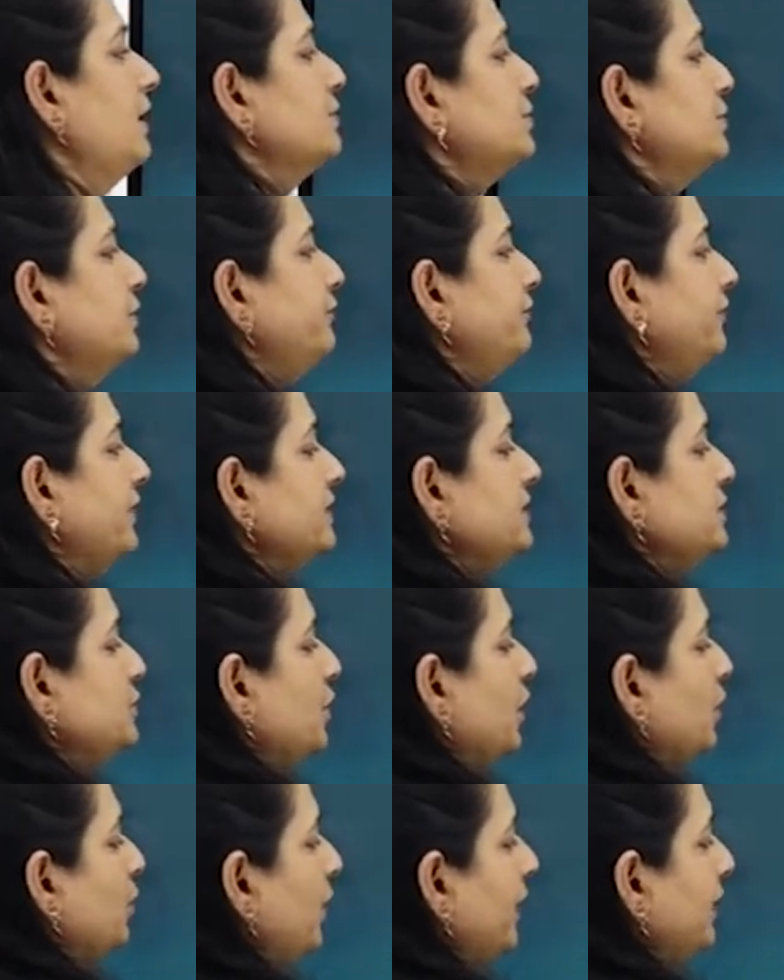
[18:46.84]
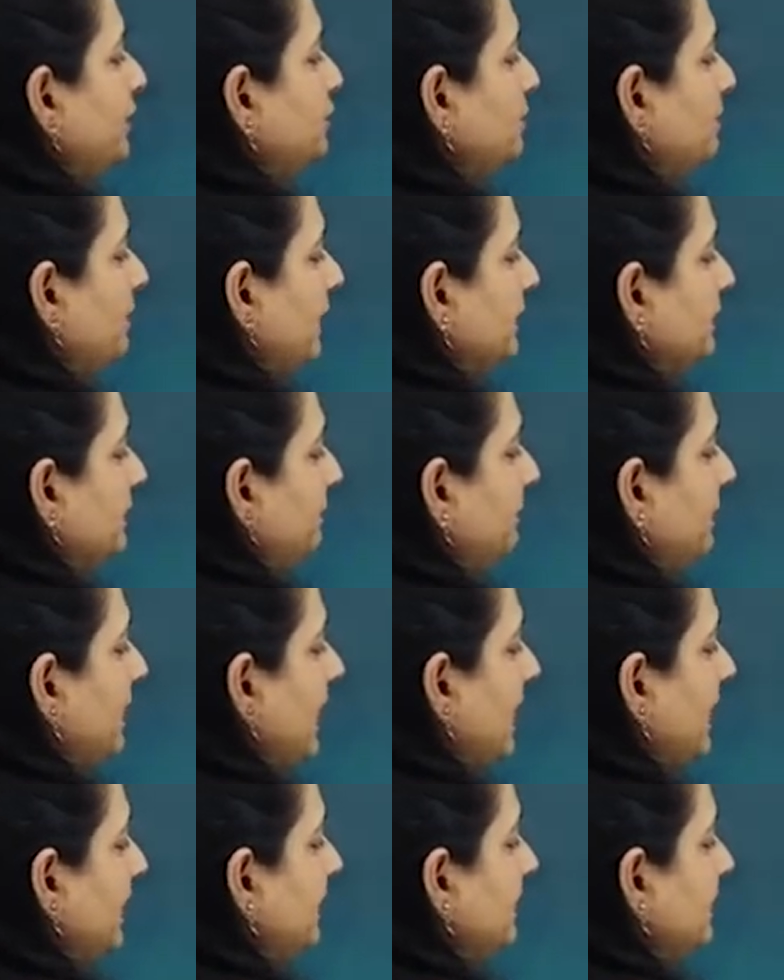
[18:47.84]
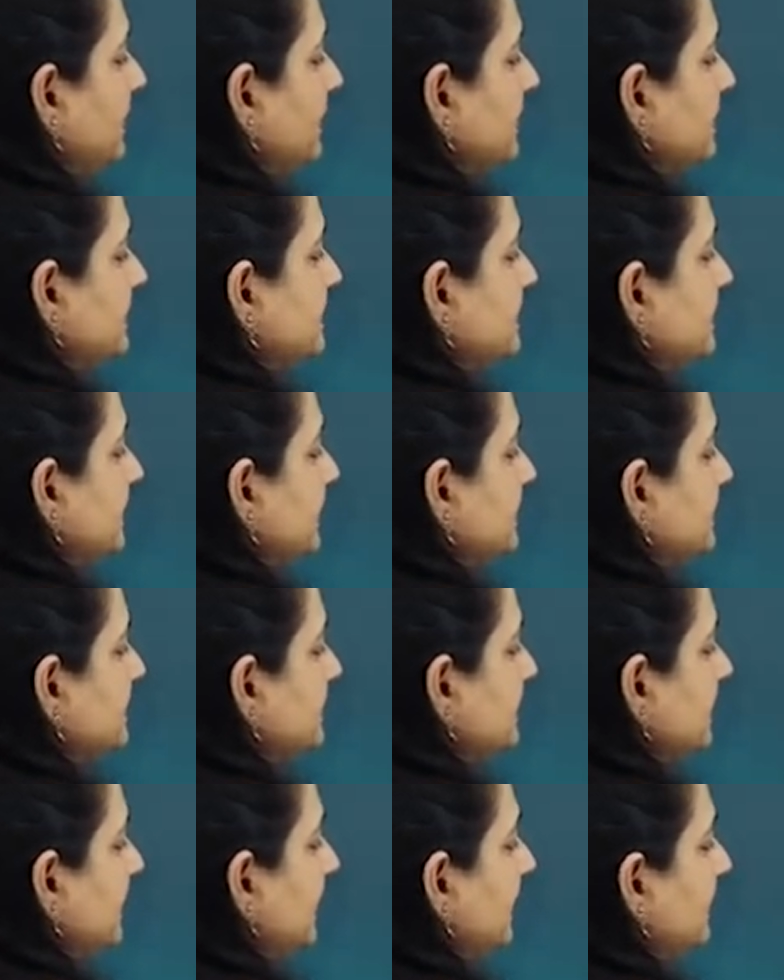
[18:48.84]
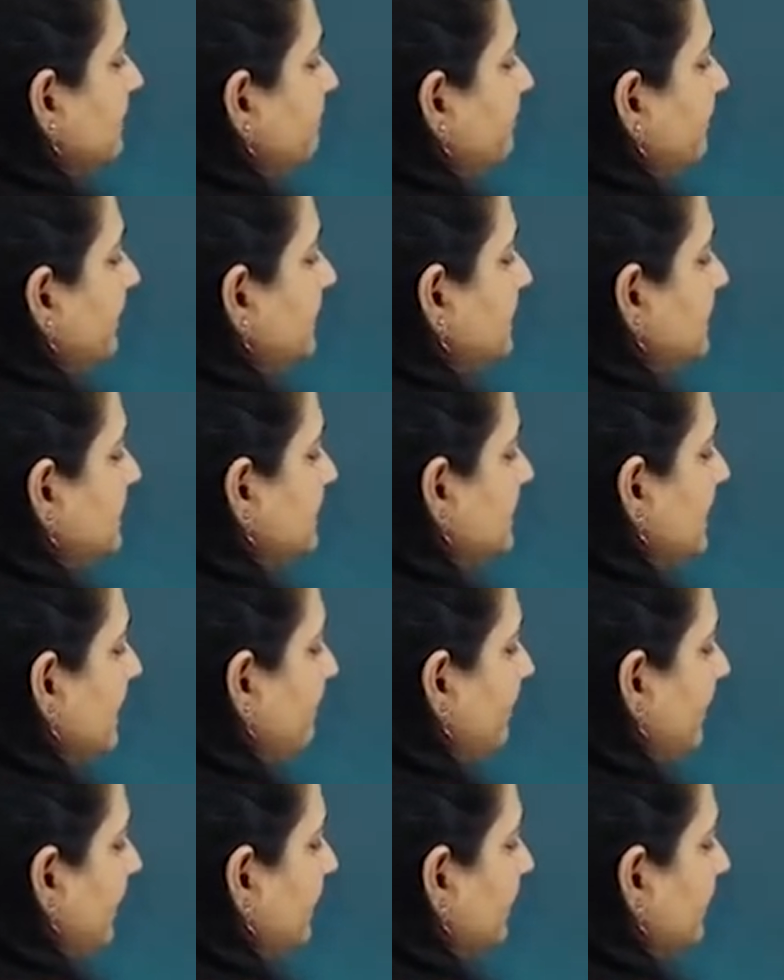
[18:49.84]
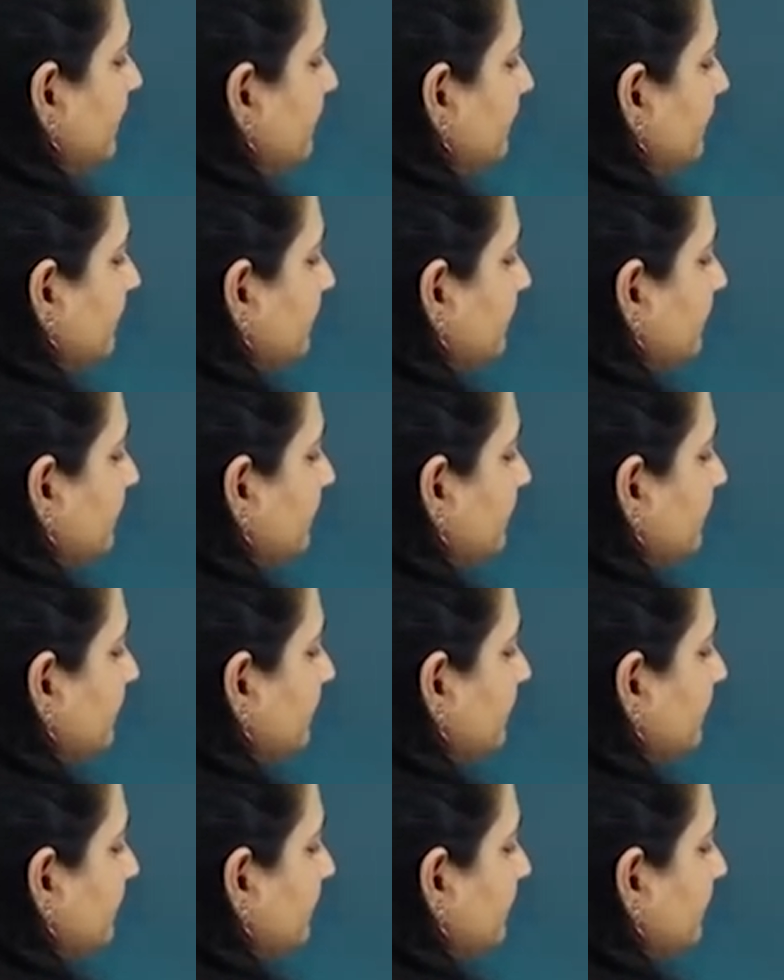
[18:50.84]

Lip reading: So first you are going to multiply 16 with 7.